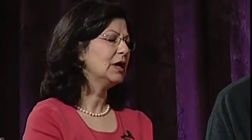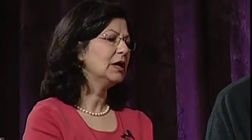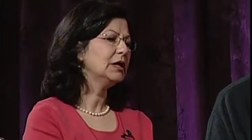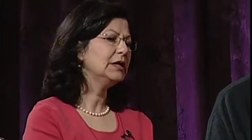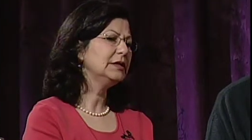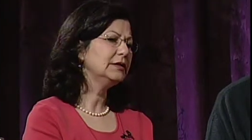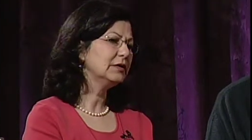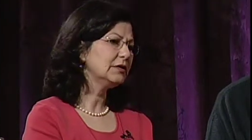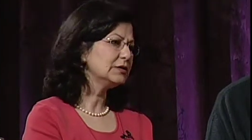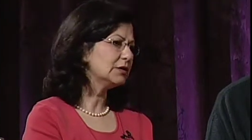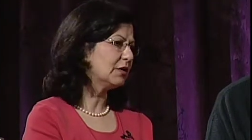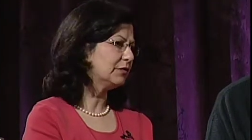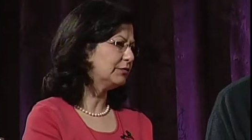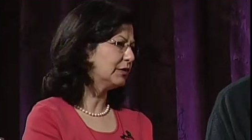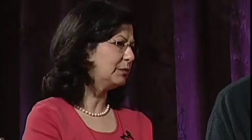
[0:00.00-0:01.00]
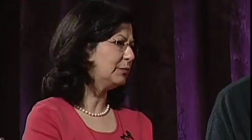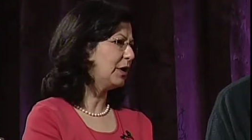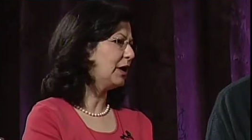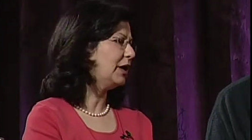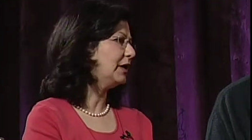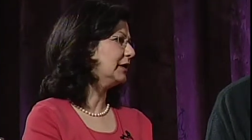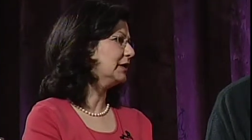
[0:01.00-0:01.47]
leaders of the
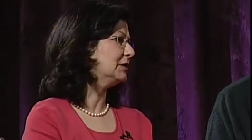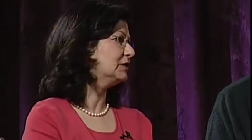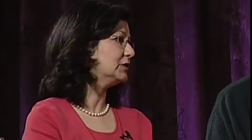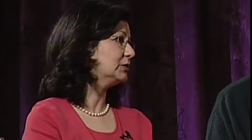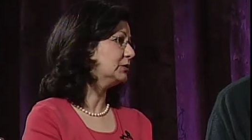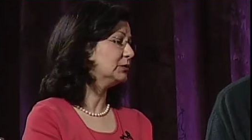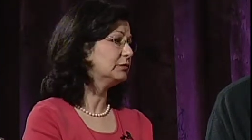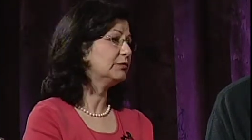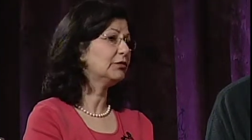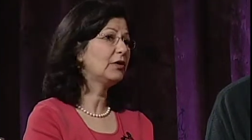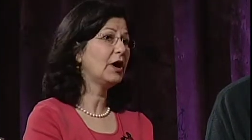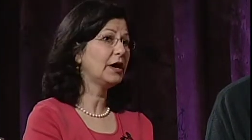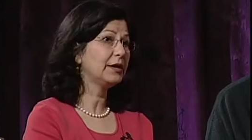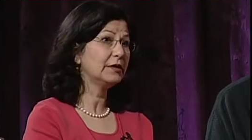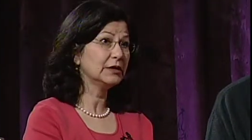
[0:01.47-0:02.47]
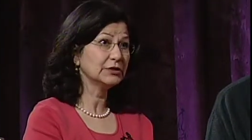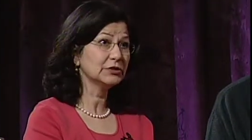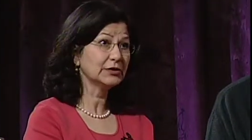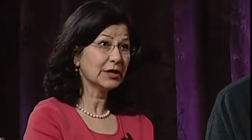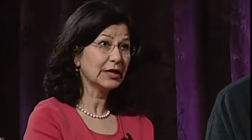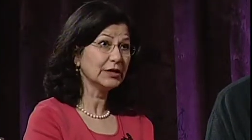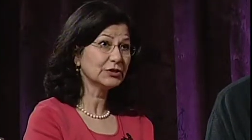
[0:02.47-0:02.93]
Baha'i Institute for Higher
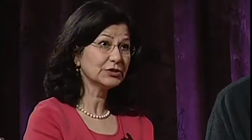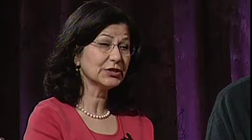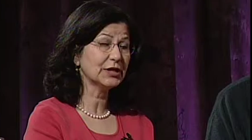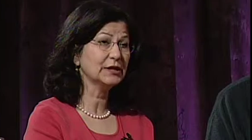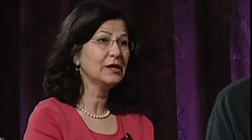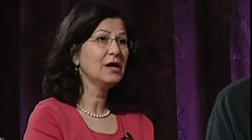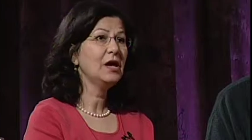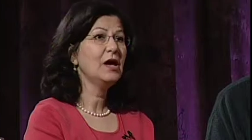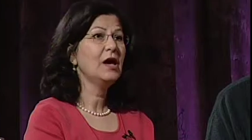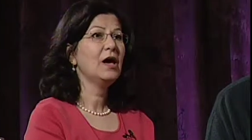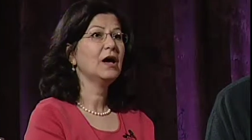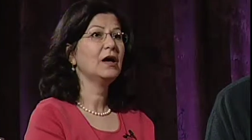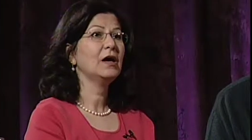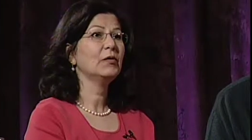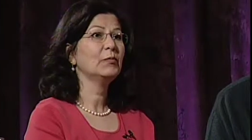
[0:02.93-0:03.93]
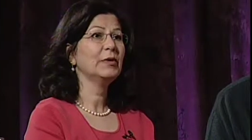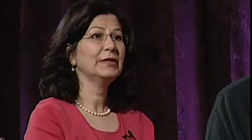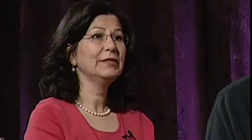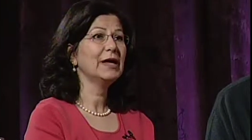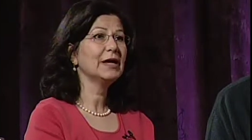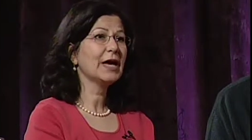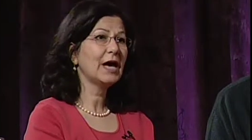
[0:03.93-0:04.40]
Education, when
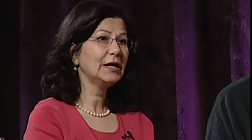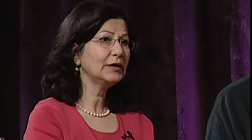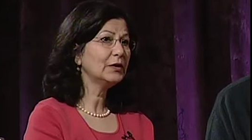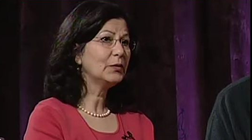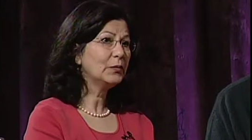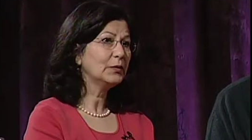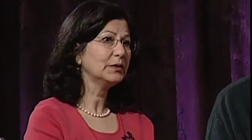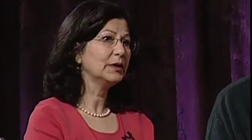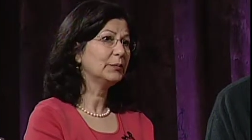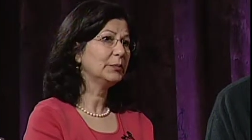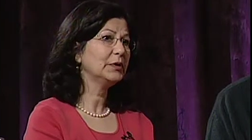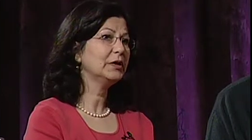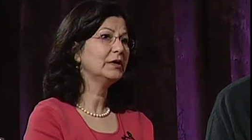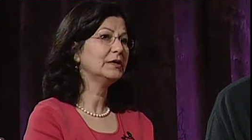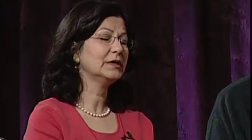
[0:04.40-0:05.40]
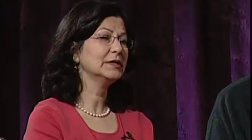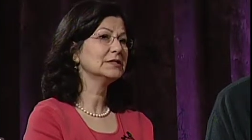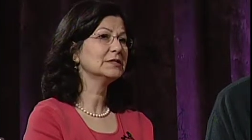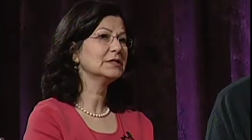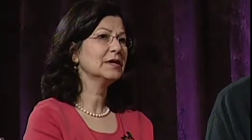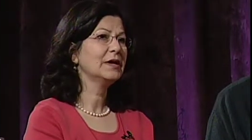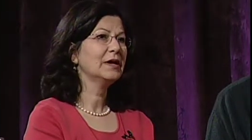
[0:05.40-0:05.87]
they had a court
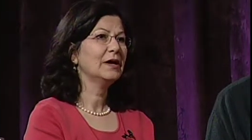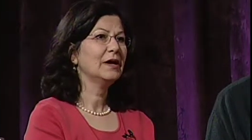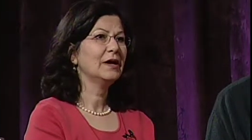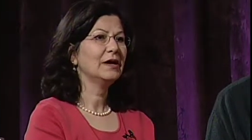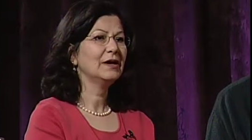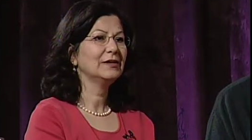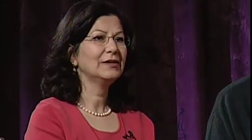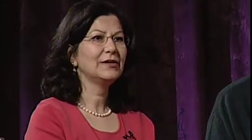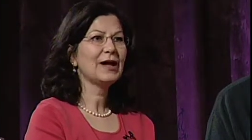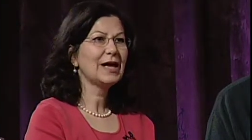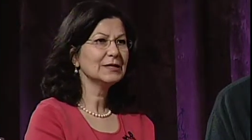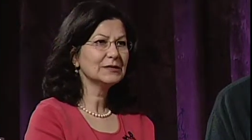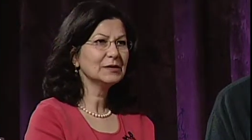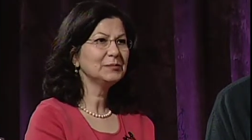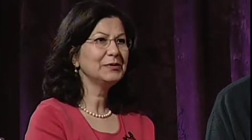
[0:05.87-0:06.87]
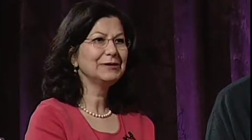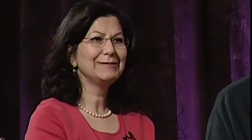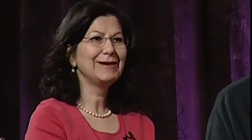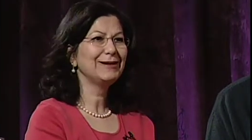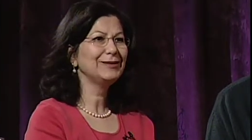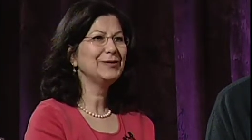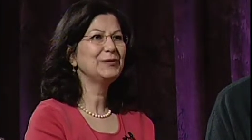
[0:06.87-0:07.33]
appearance, there hasn't been
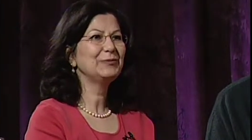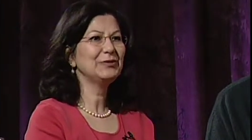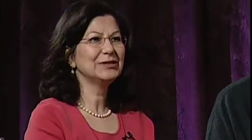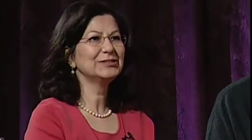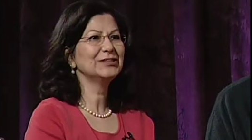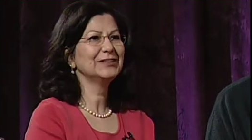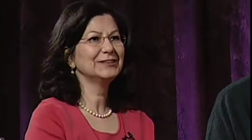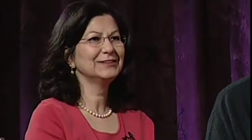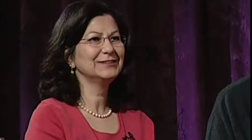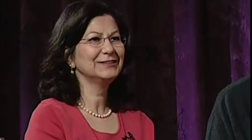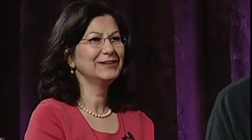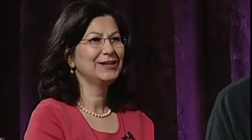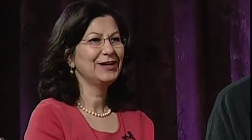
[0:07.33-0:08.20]
any written